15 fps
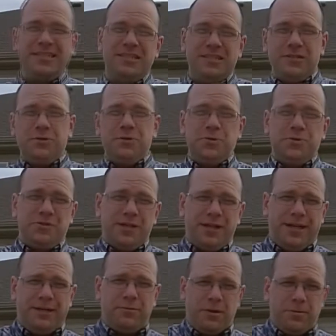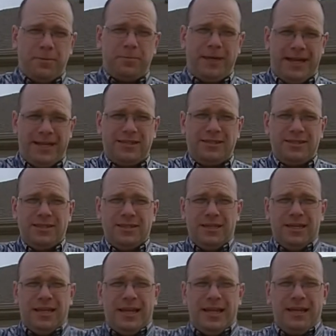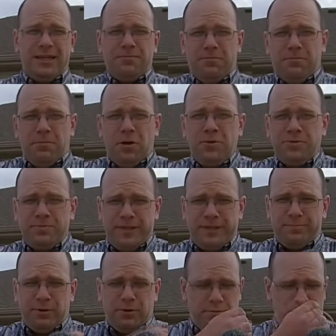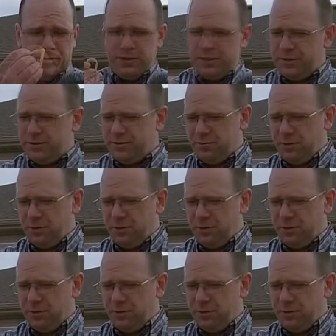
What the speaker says: to use a rubber band. And most people will use a